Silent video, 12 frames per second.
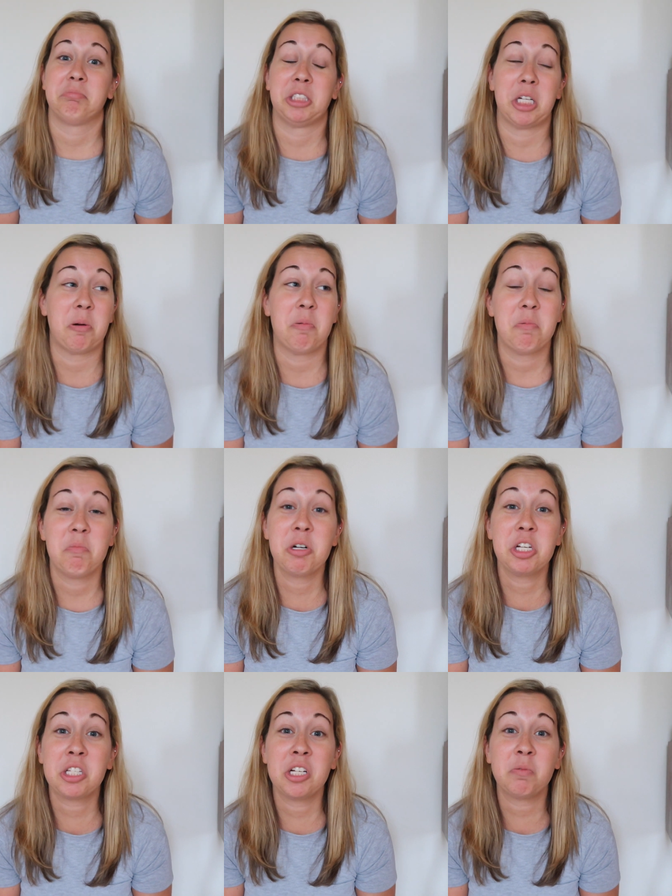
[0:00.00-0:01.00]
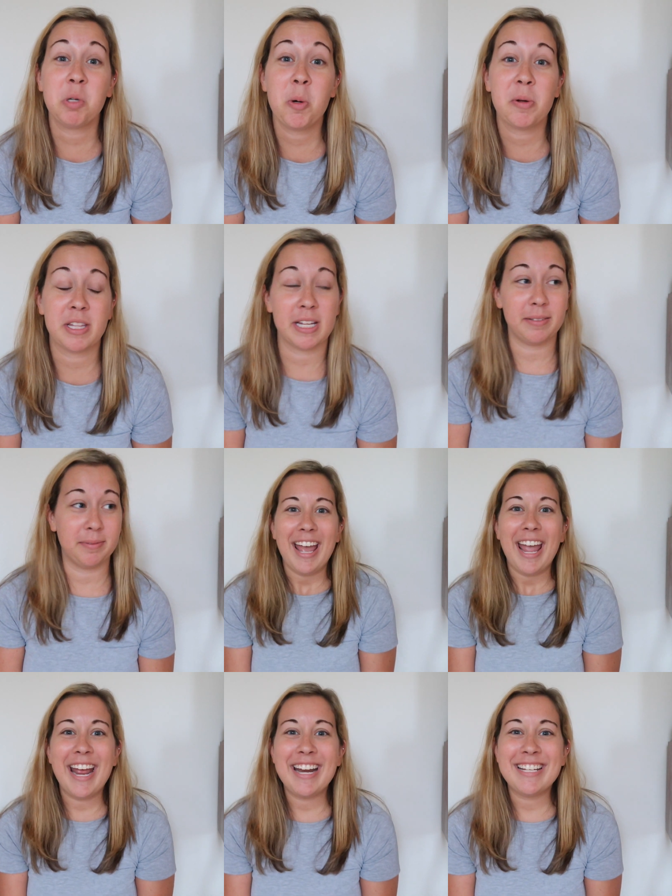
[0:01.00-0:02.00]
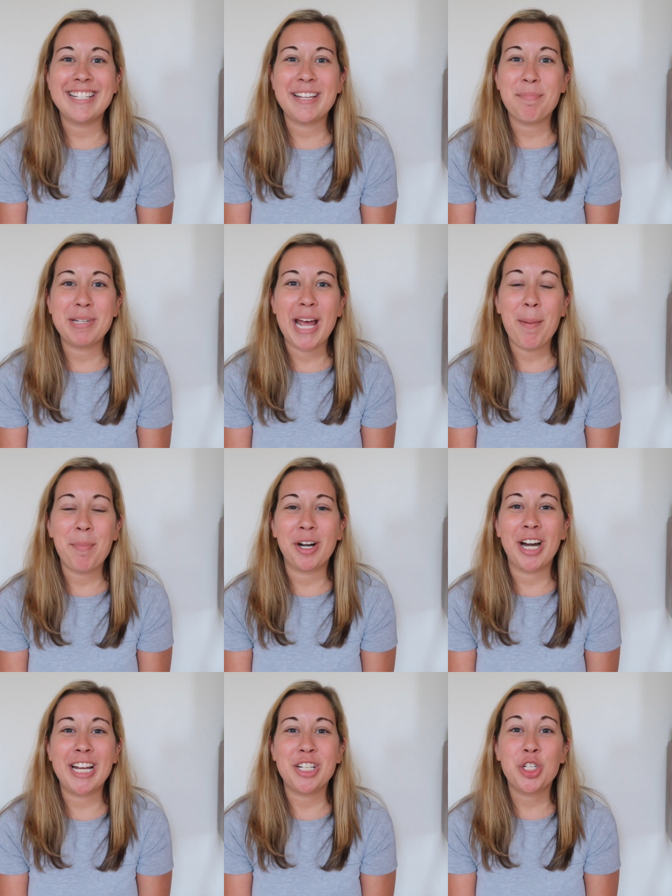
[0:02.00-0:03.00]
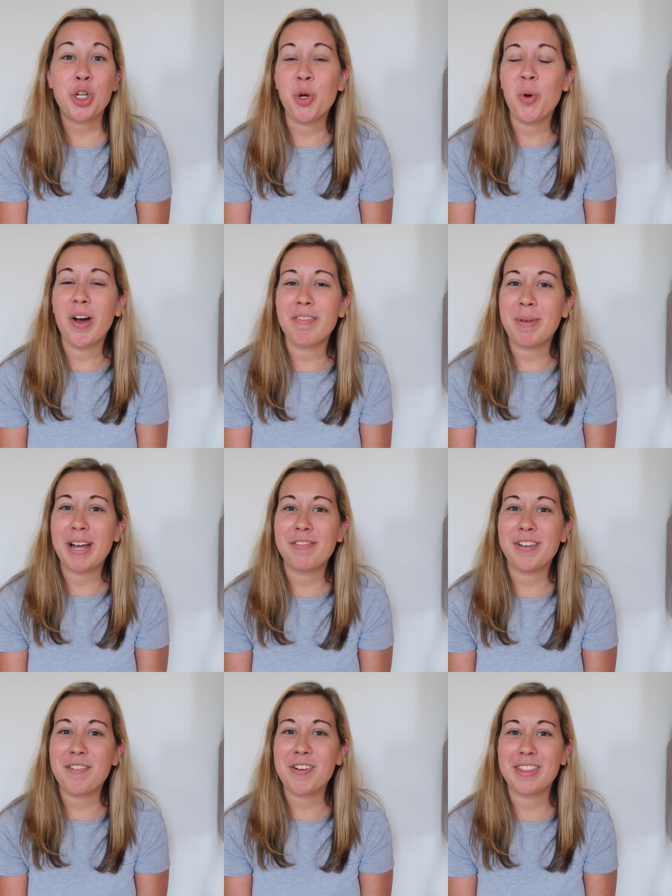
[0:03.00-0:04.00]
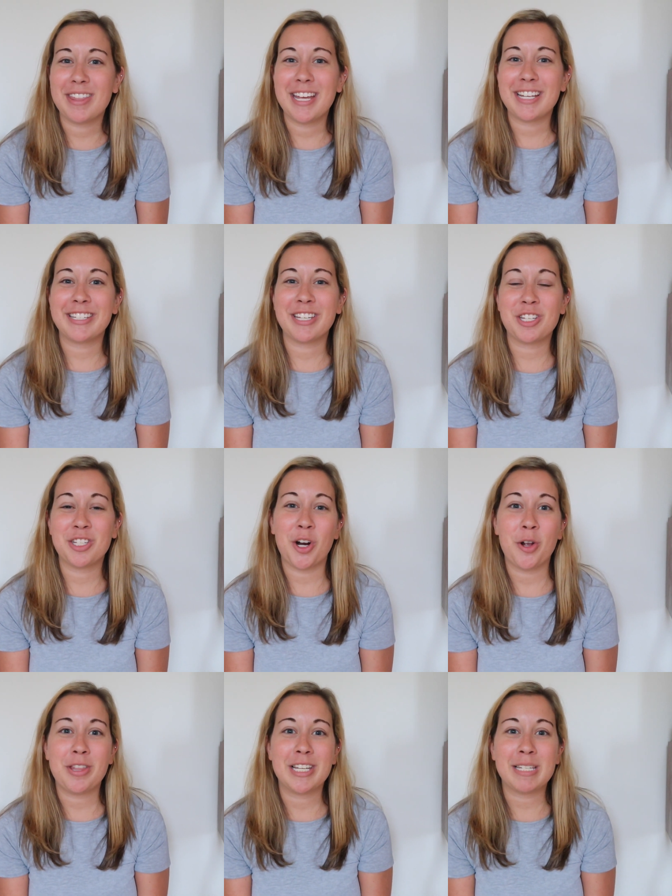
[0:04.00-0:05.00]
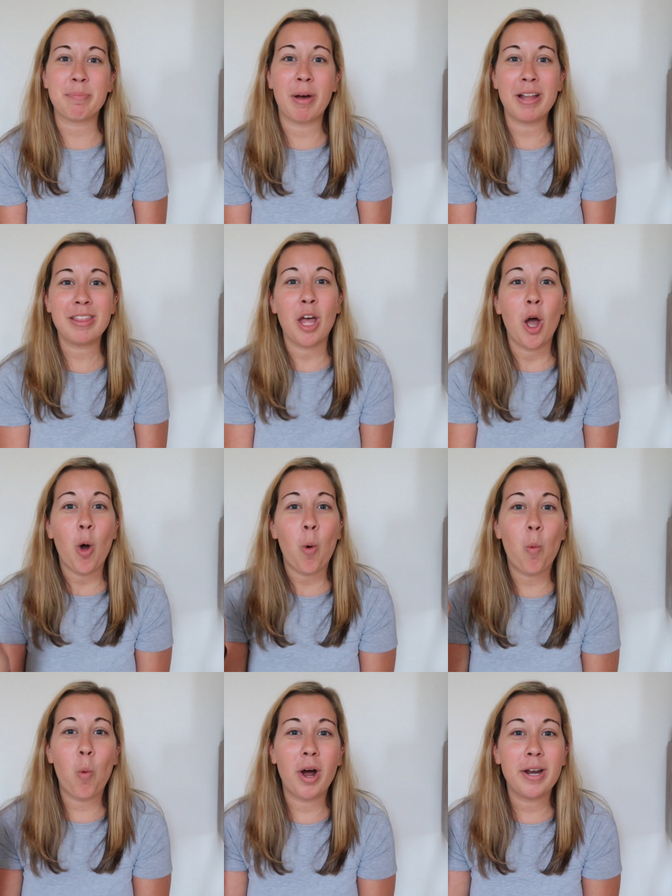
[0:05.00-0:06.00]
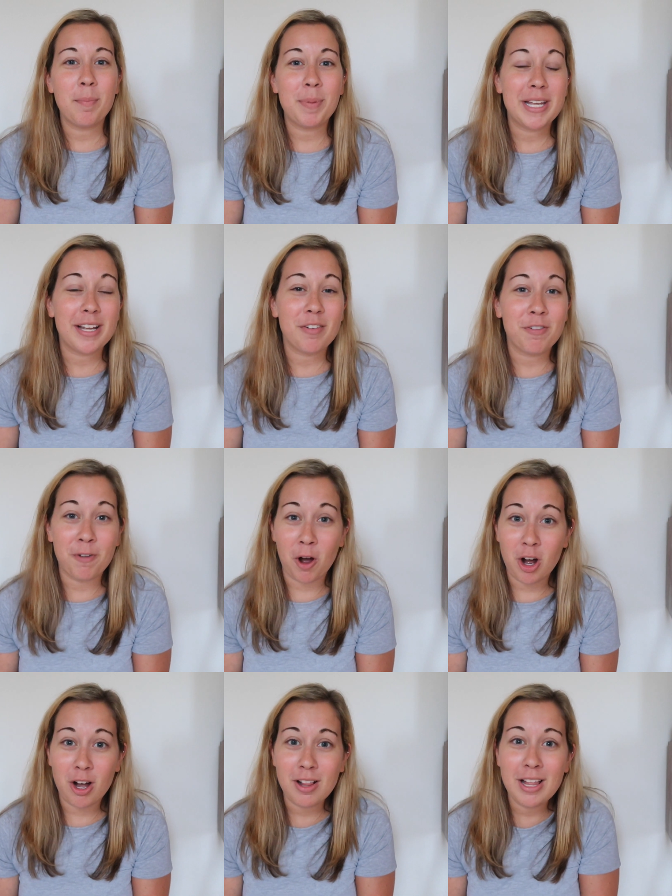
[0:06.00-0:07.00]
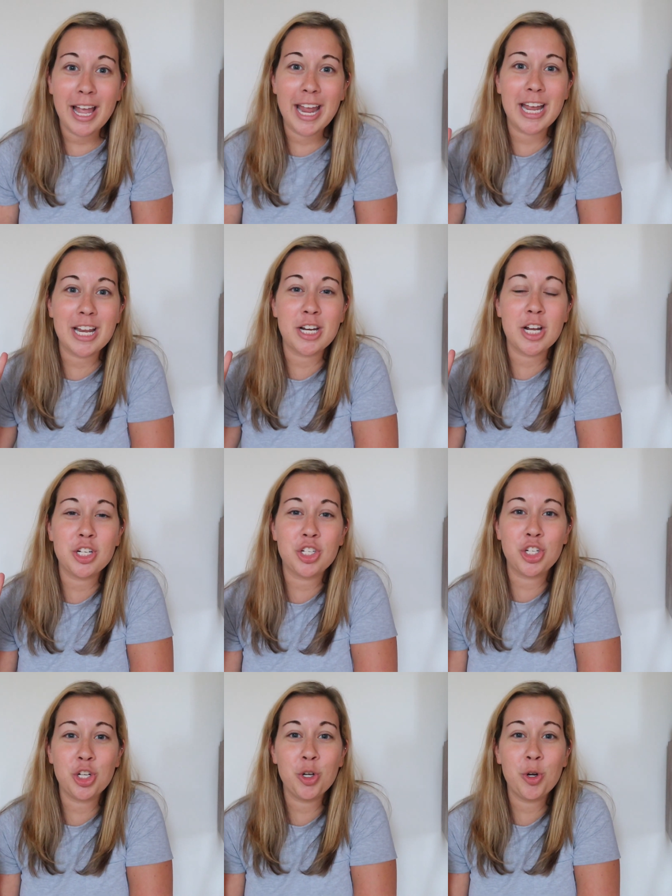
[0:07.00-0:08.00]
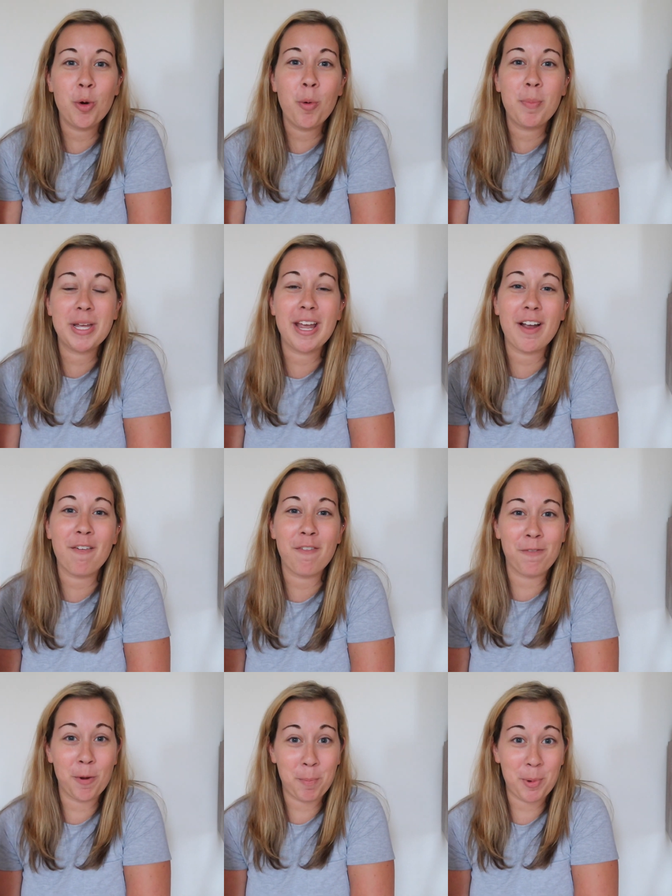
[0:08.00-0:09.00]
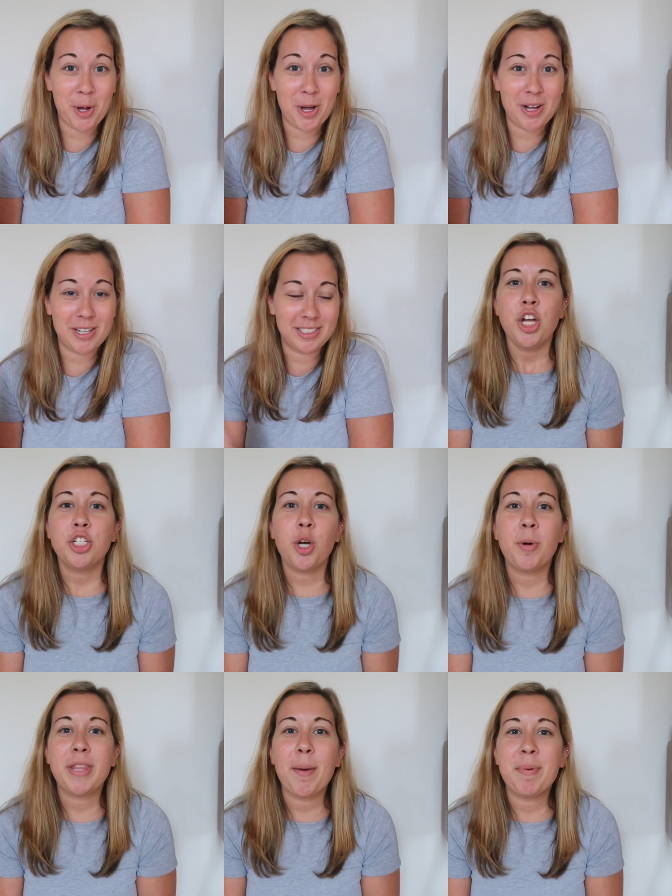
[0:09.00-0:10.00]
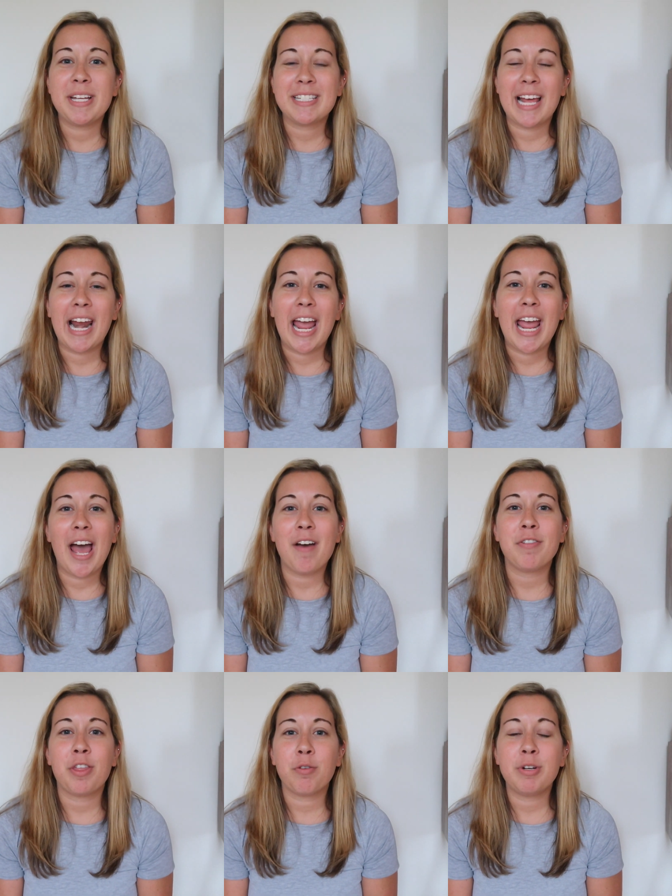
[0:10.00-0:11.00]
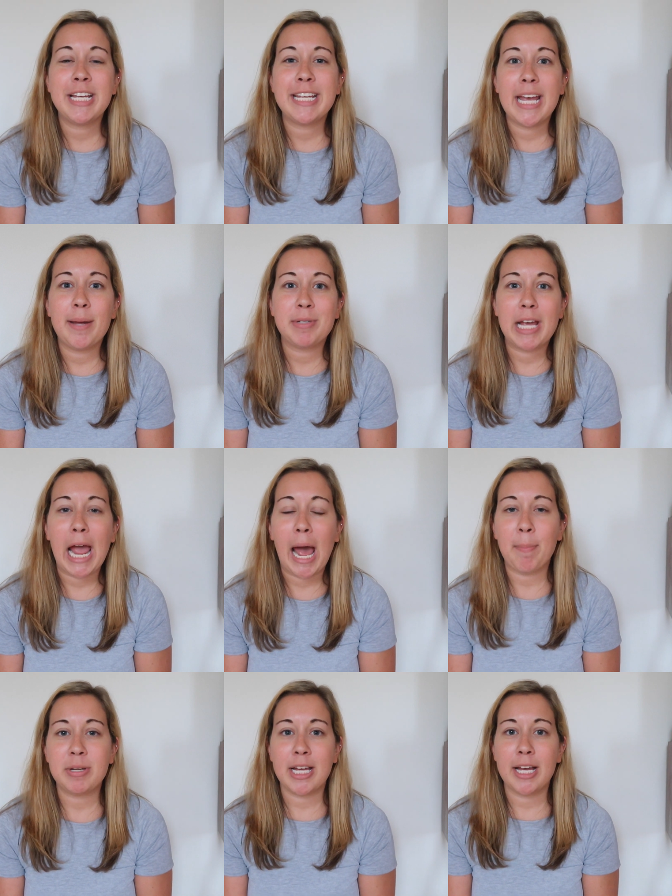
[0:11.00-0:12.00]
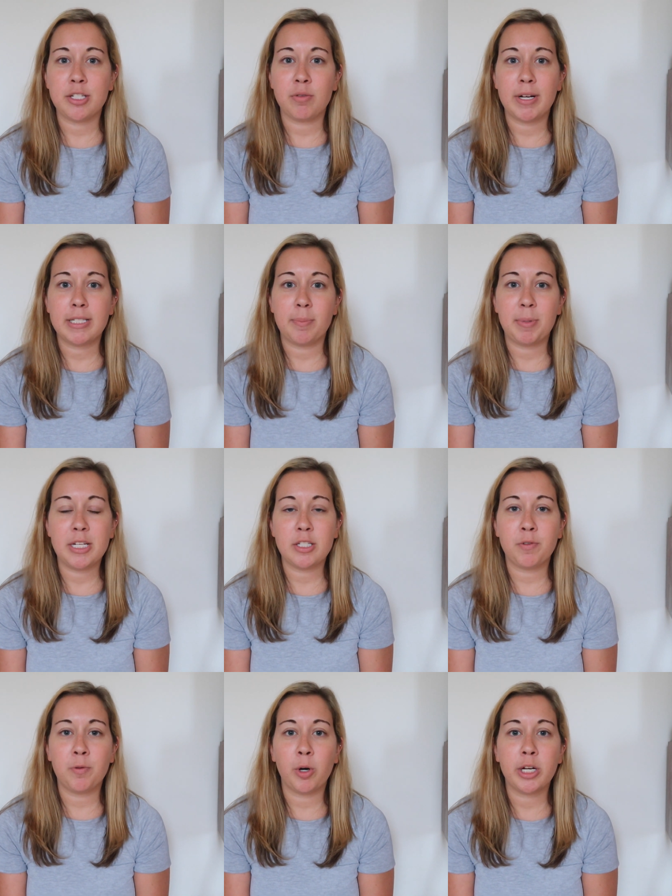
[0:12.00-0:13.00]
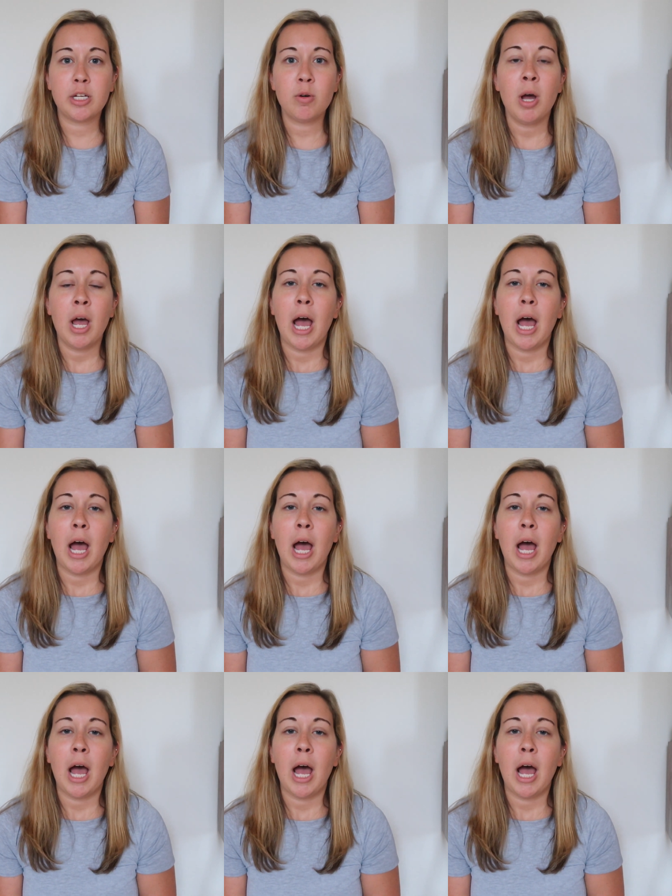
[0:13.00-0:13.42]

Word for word: So we're just gonna roll with it. It is September and two of my favorite things start this month, one being fall and two being football. So with that being said, I have three game day appetizer recipes for you.